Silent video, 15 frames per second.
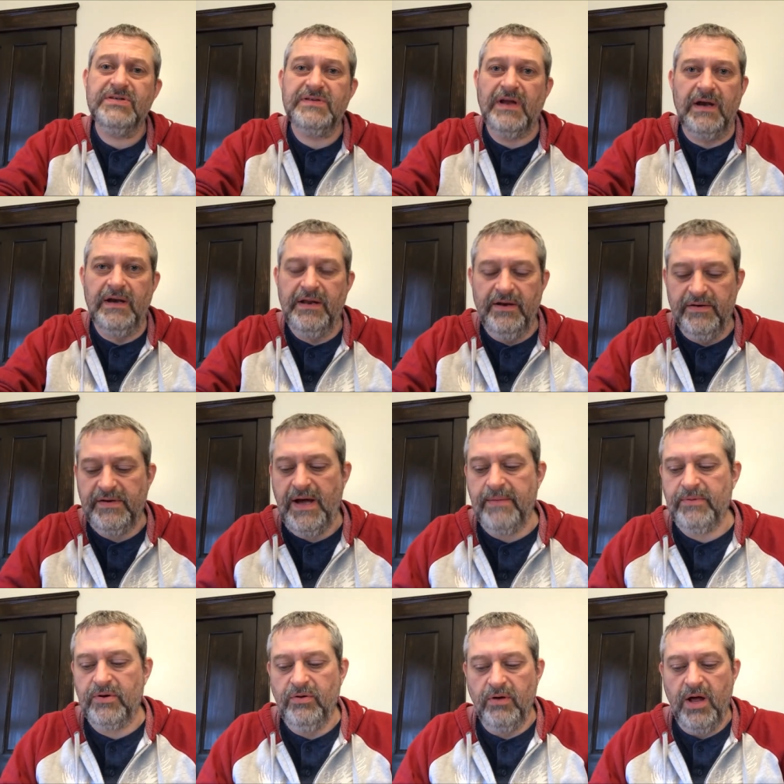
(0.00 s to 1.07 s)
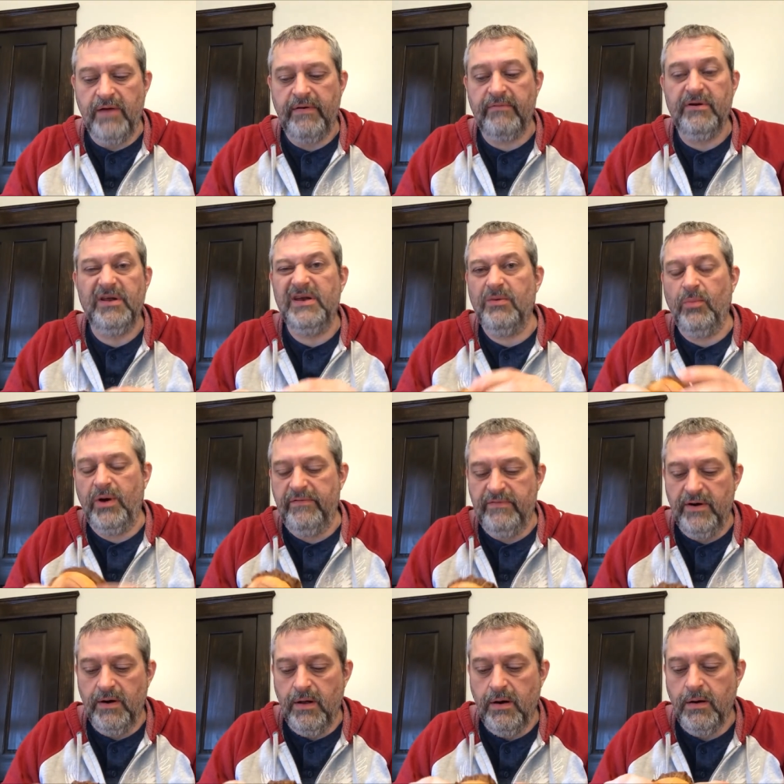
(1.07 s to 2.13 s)
just a little time to cool off. I really didn't wait
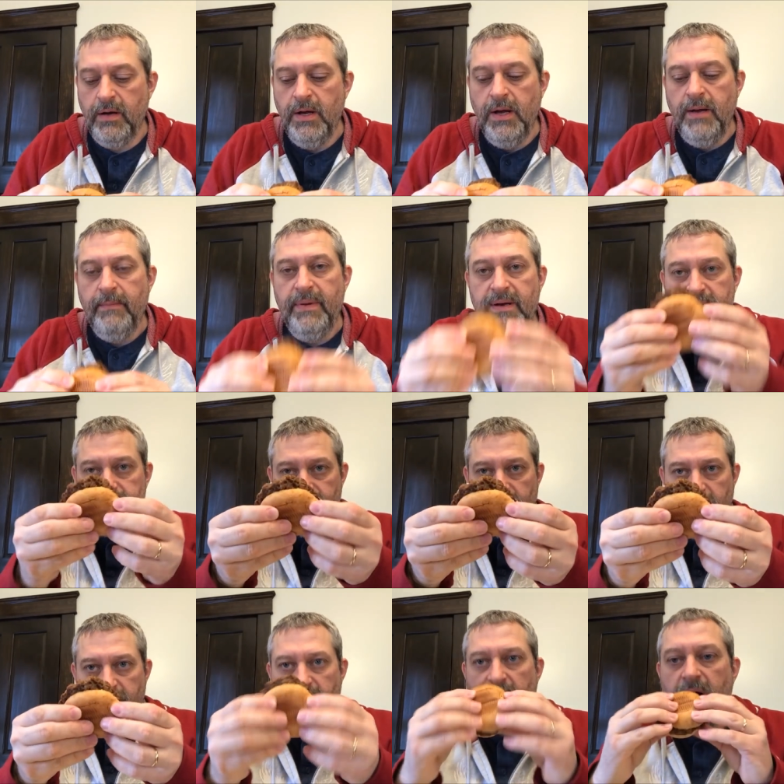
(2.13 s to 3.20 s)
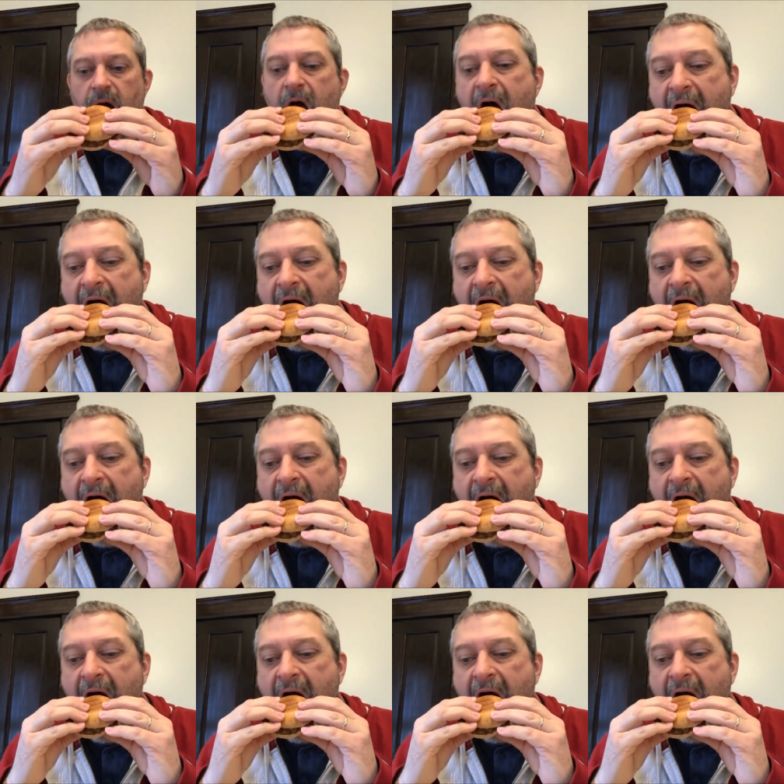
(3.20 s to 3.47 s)
very long, but here we go.